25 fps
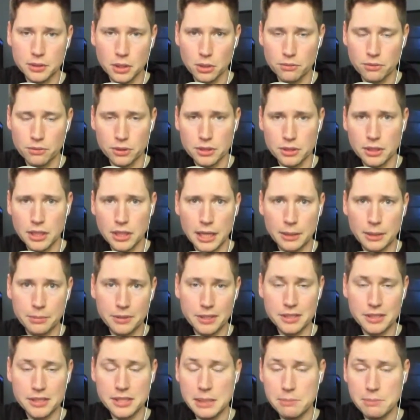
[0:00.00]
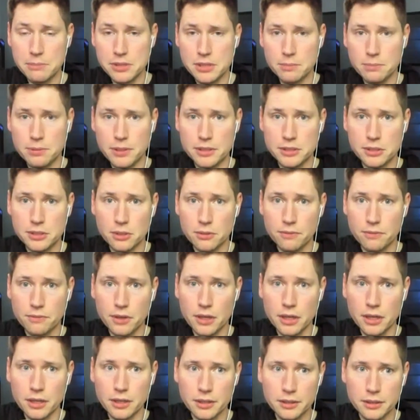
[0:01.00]
overclock, but it seems to be so
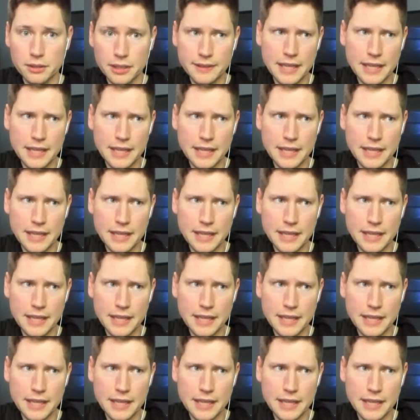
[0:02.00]
far.